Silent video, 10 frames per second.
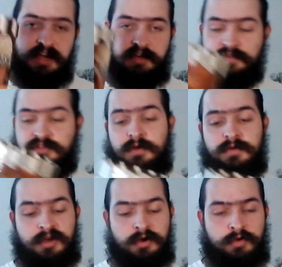if you don't
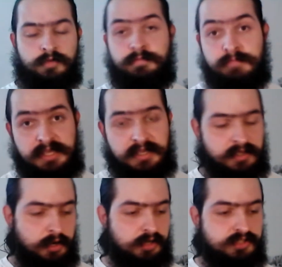know me
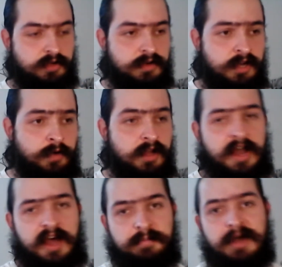or don't know a
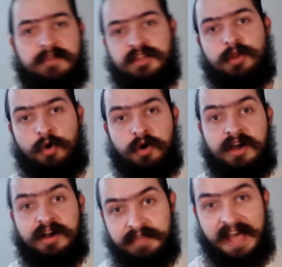lot about the lore
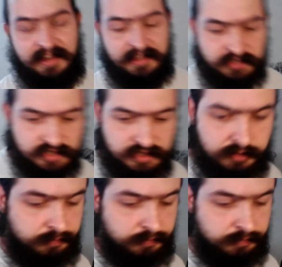of Alex,